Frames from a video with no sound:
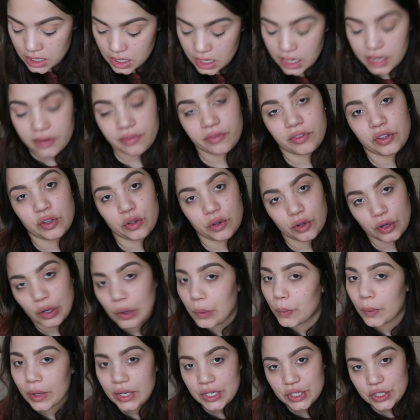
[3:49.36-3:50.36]
if you're
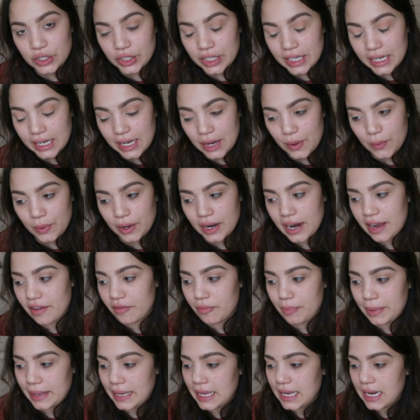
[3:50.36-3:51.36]
wondering where
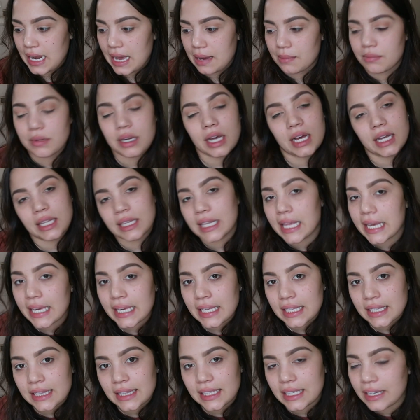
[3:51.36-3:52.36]
I've been. I'm not
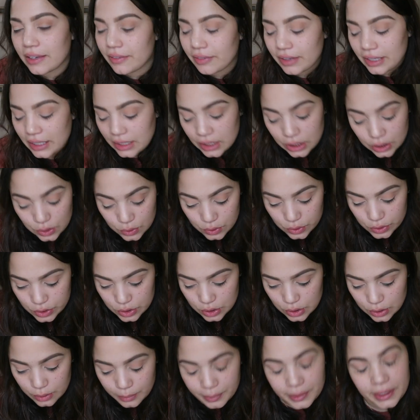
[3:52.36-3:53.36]
like leaving
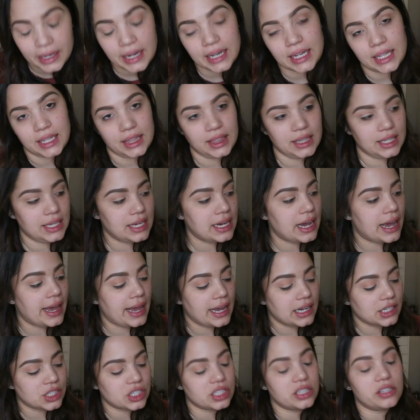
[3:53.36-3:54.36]
YouTube or anything. I
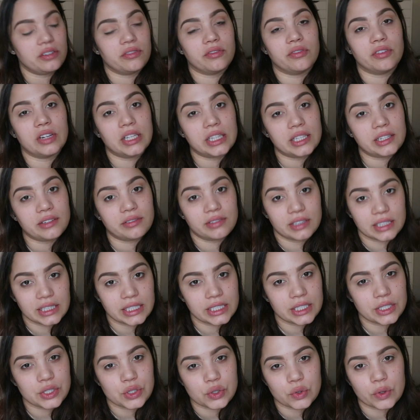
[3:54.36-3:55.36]
actually really,
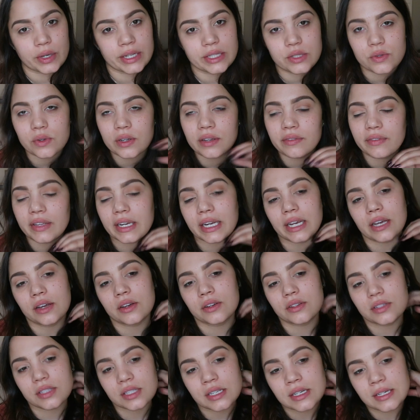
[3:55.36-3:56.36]
really enjoy doing
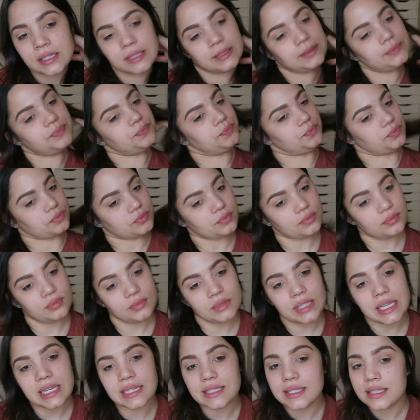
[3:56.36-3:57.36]
videos.
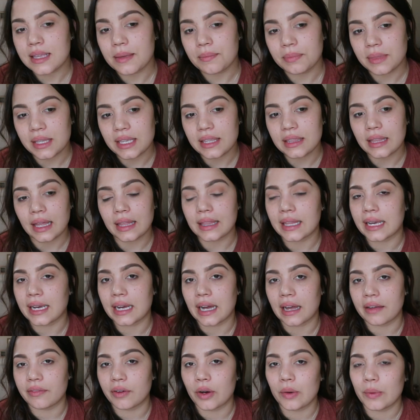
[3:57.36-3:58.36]
It's something that like
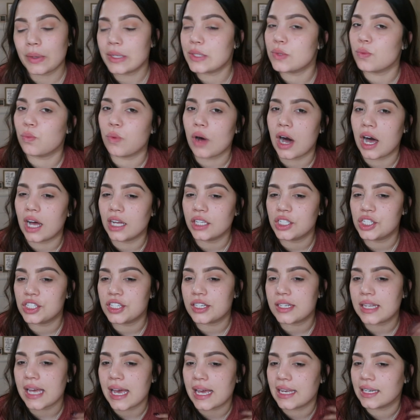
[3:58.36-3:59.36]
I've always
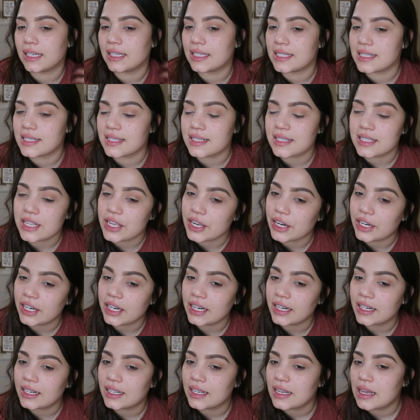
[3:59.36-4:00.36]
watched and
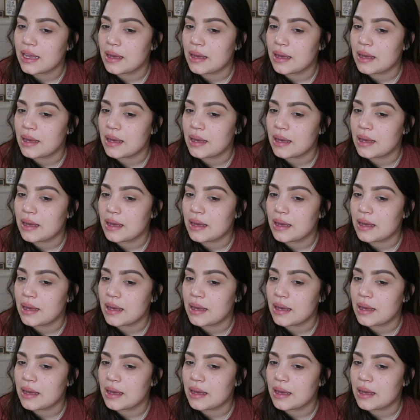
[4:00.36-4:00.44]
considered,